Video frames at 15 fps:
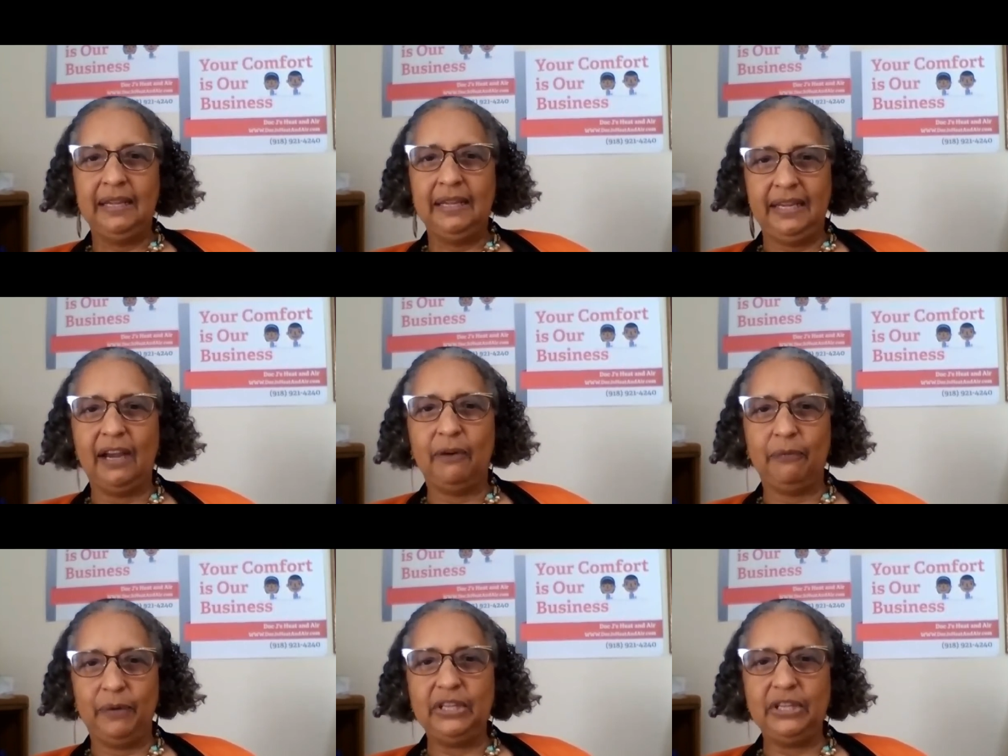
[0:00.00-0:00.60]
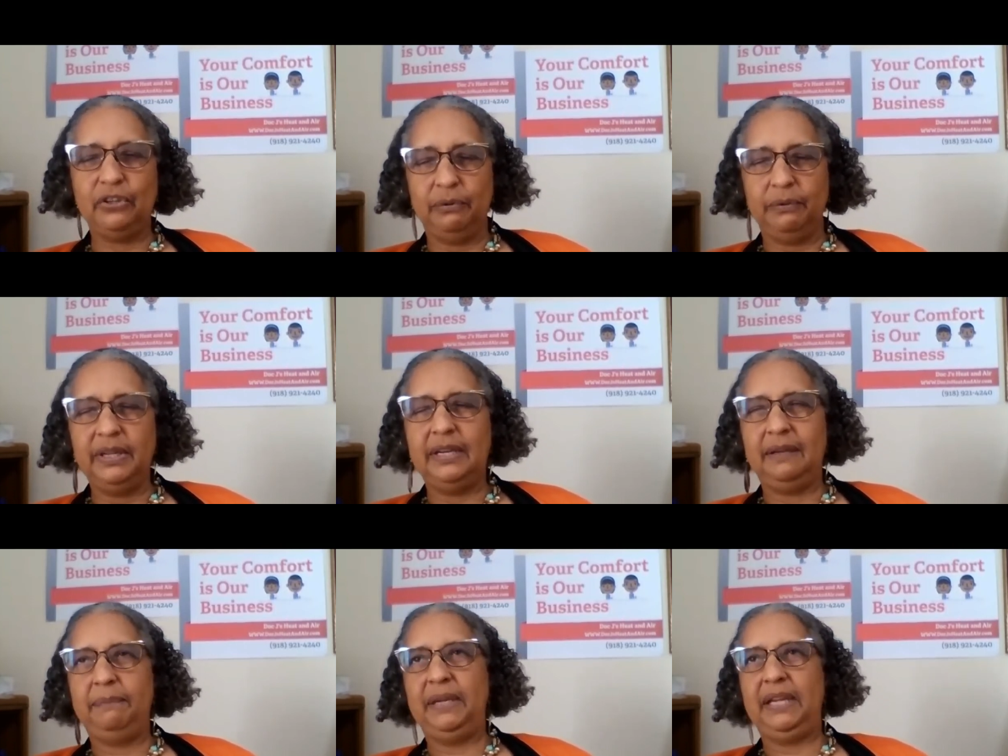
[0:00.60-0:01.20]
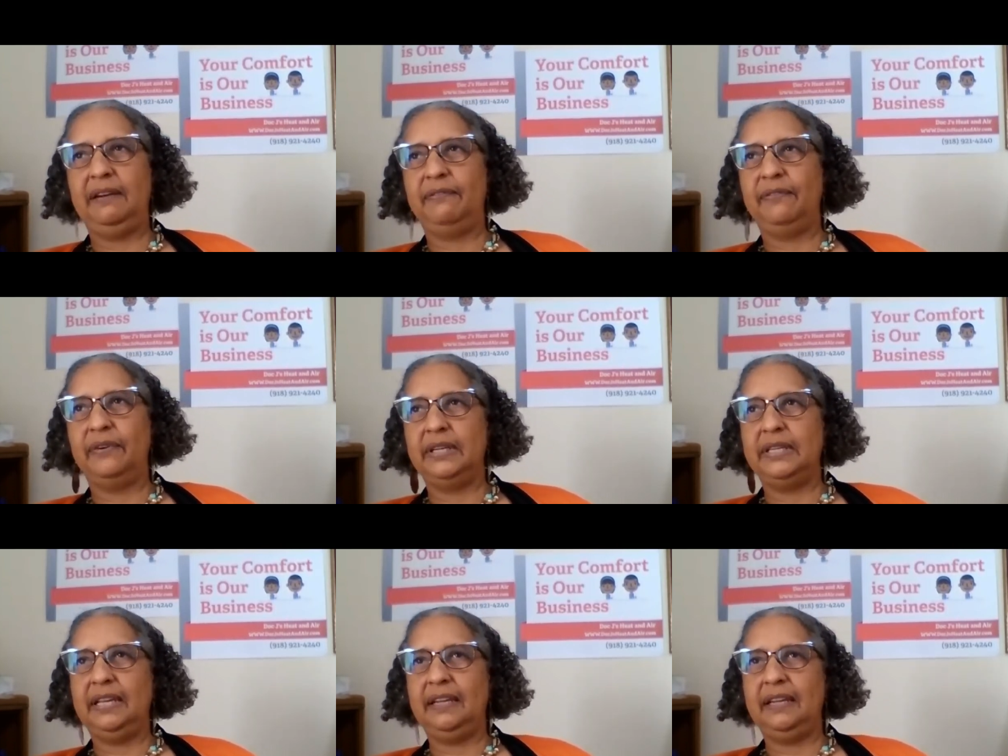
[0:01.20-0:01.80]
Yeah, we do. We end up paying
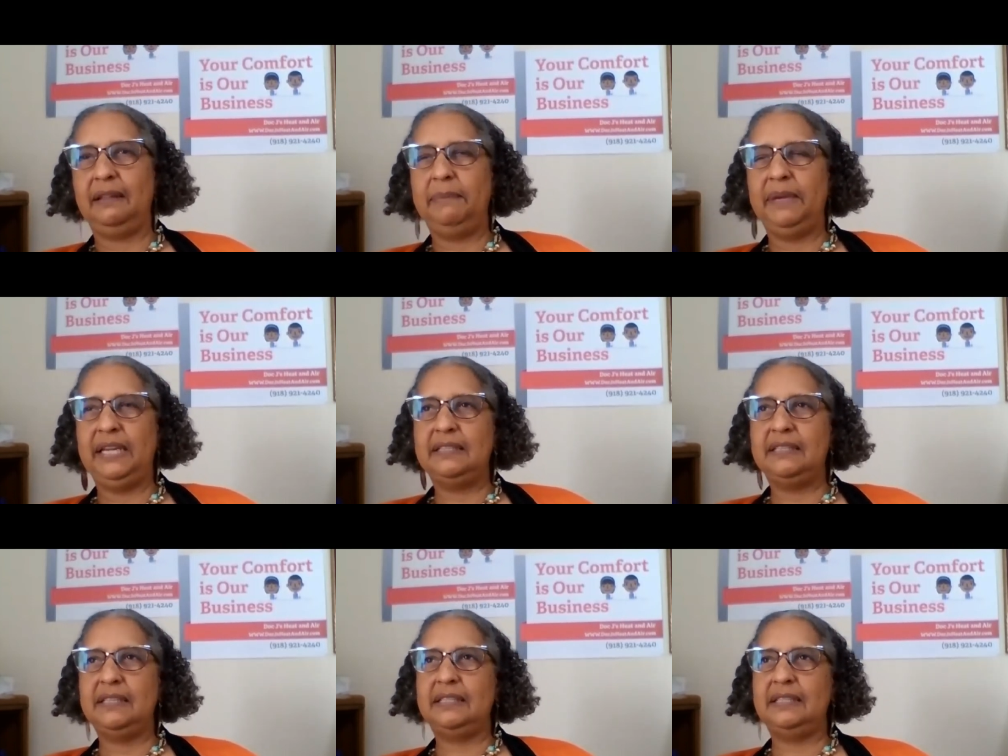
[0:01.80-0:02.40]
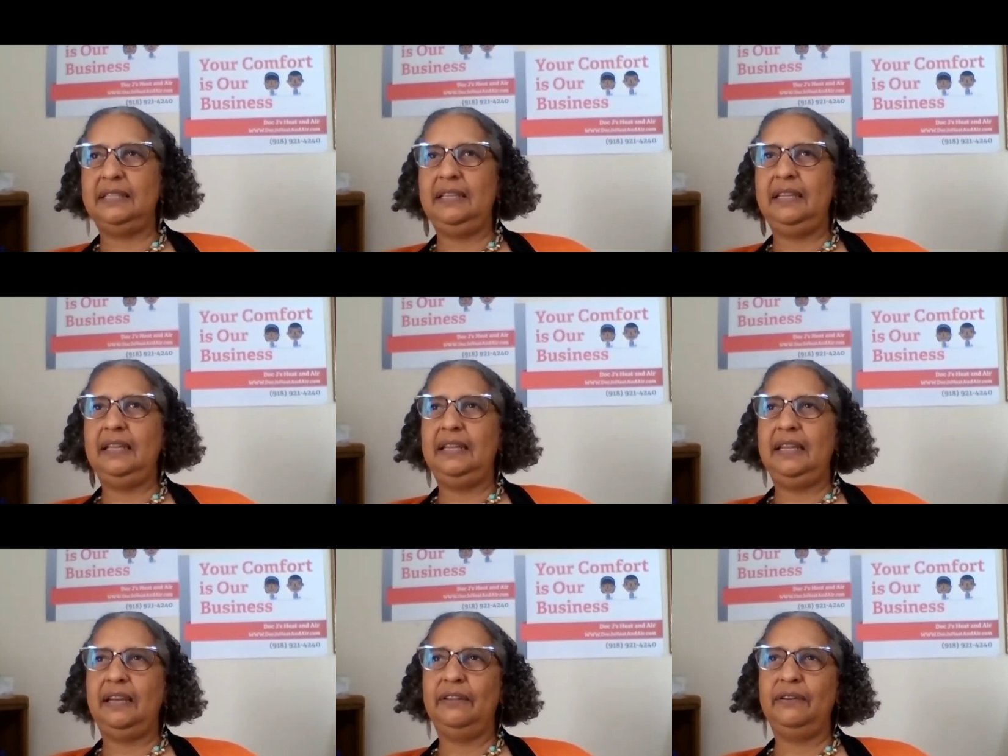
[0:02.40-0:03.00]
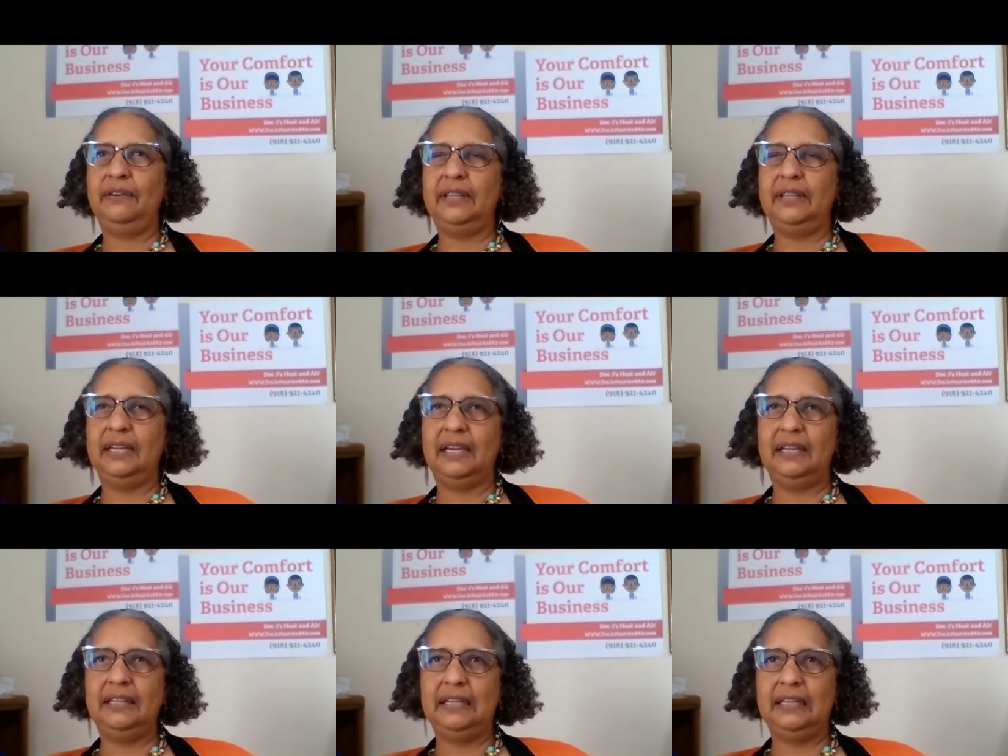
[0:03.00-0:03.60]
for a daily basis. And then the other
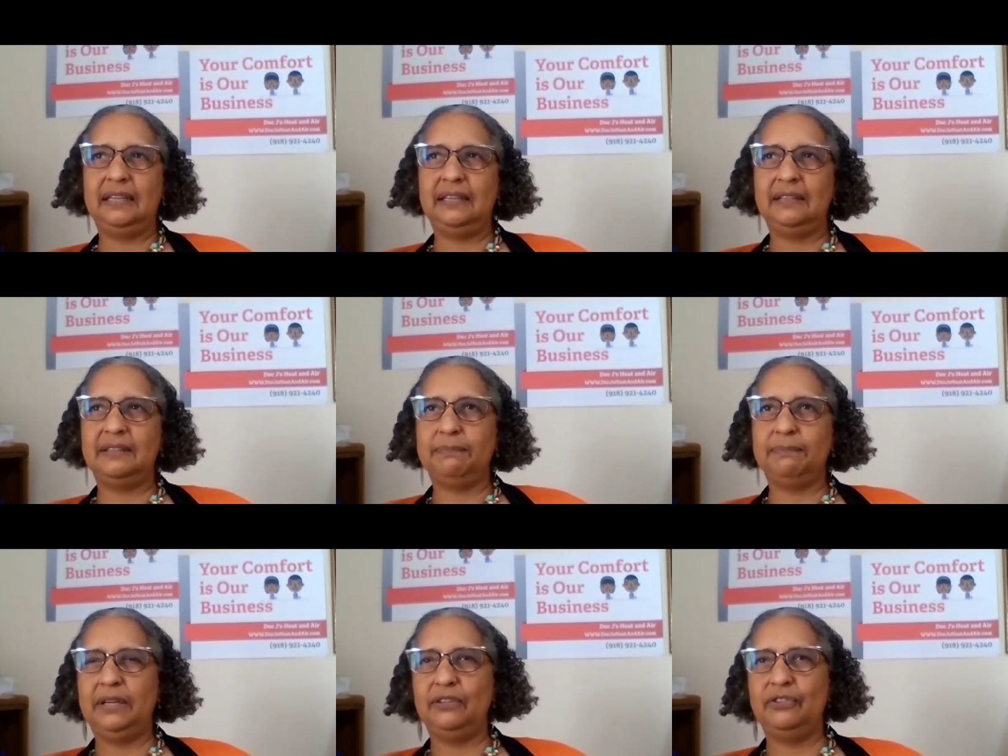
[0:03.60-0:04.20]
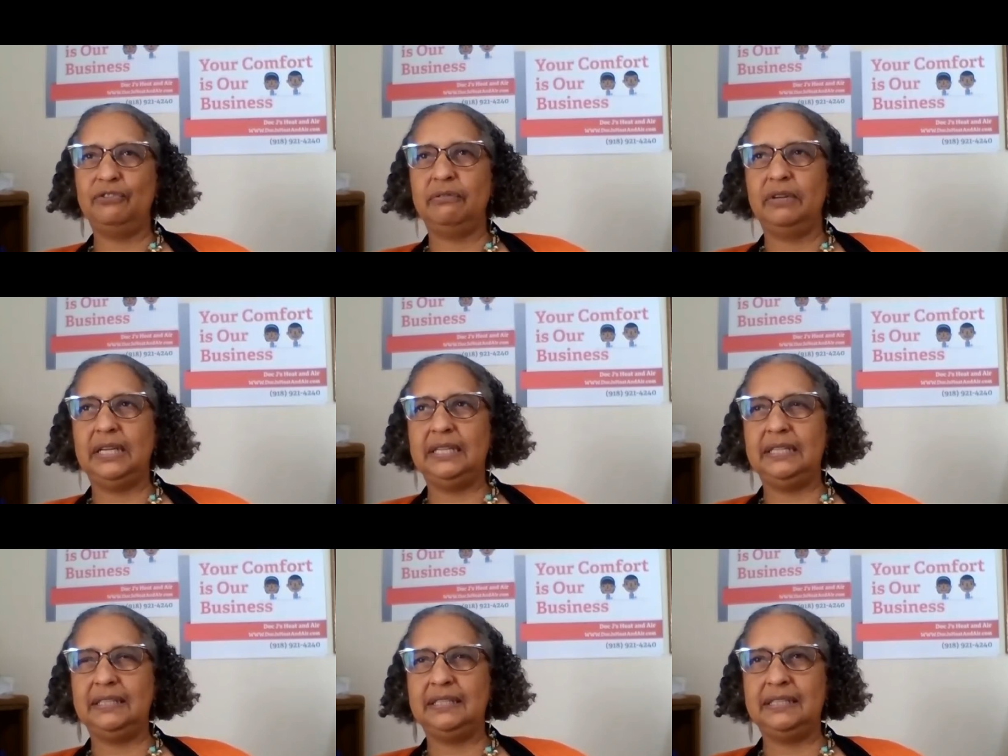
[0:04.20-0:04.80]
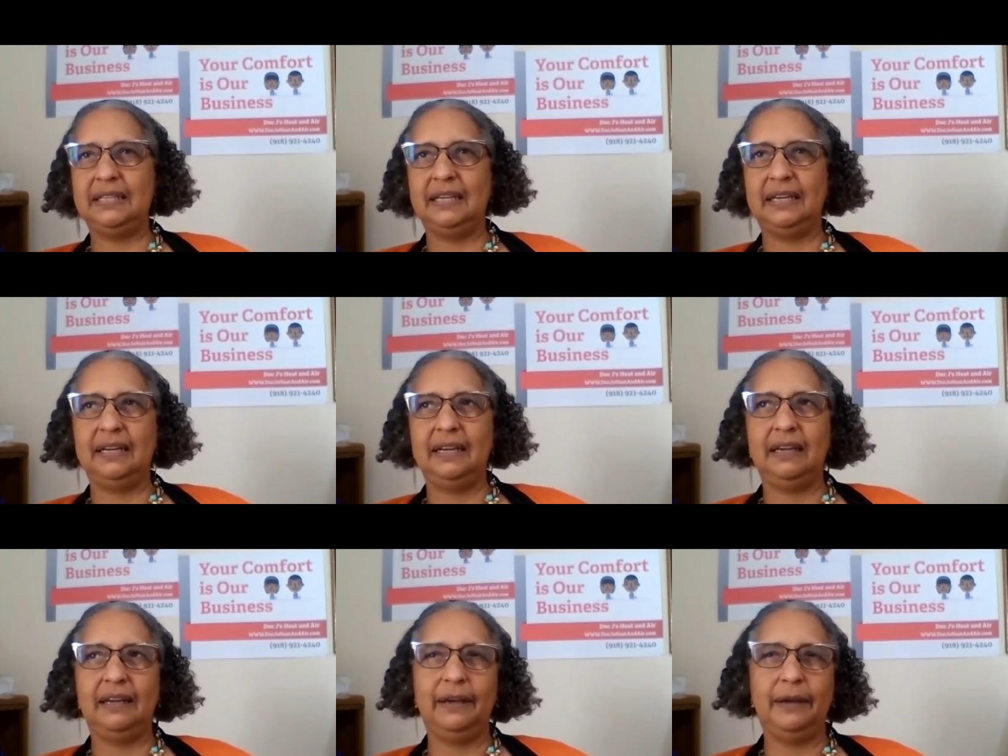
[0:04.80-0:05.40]
thing I think that's been a trend is
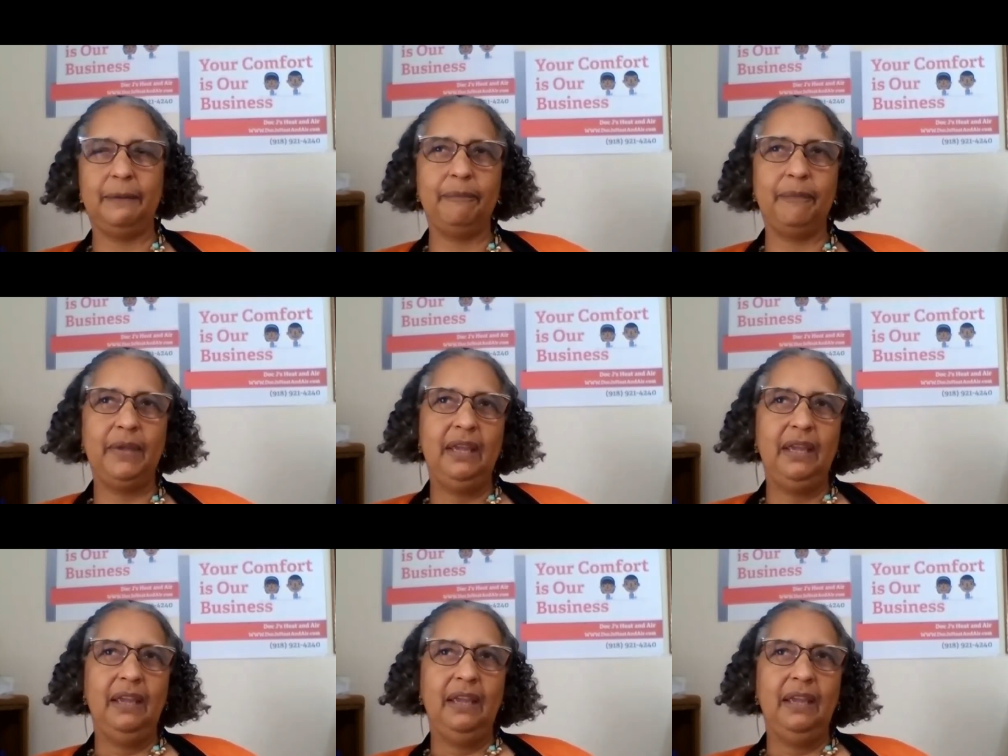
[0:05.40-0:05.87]
that um,